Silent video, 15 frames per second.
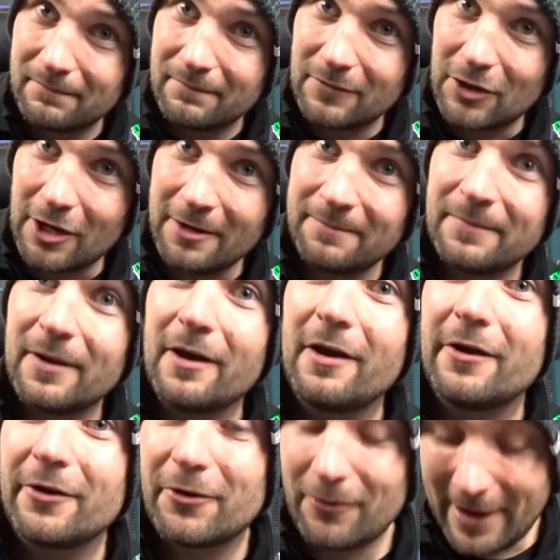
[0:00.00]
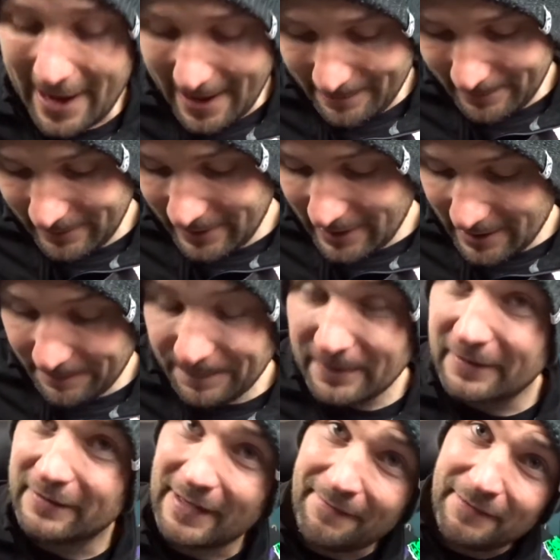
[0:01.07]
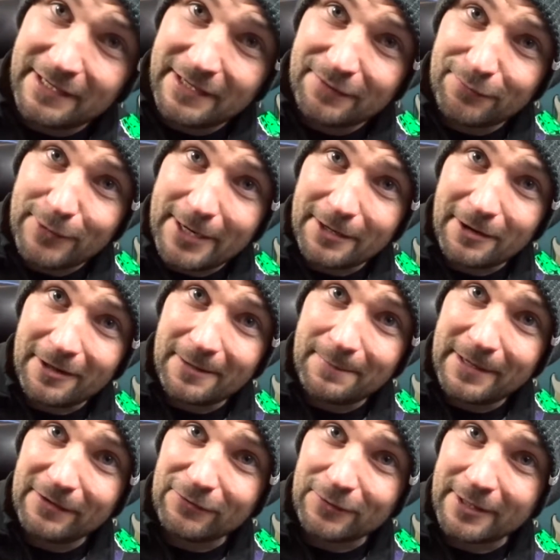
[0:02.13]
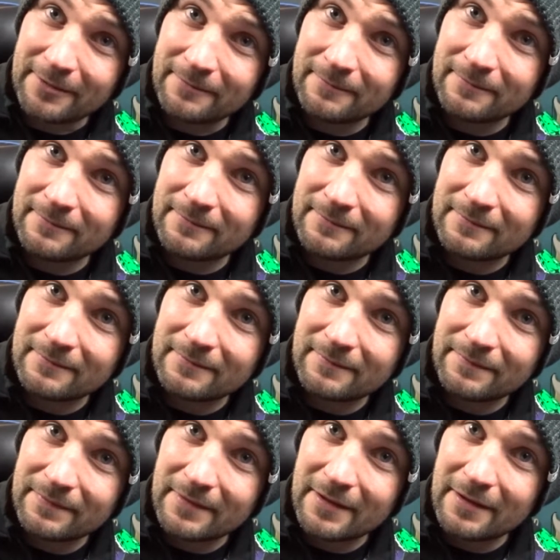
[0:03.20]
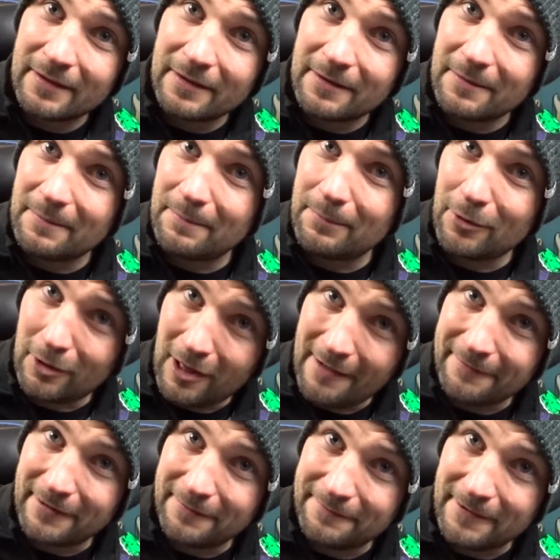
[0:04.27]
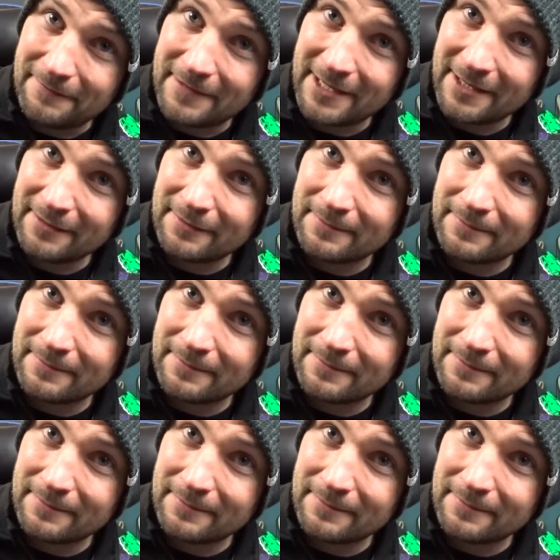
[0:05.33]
Good. Grab the 17th fret on the B string, pull off to the 15th,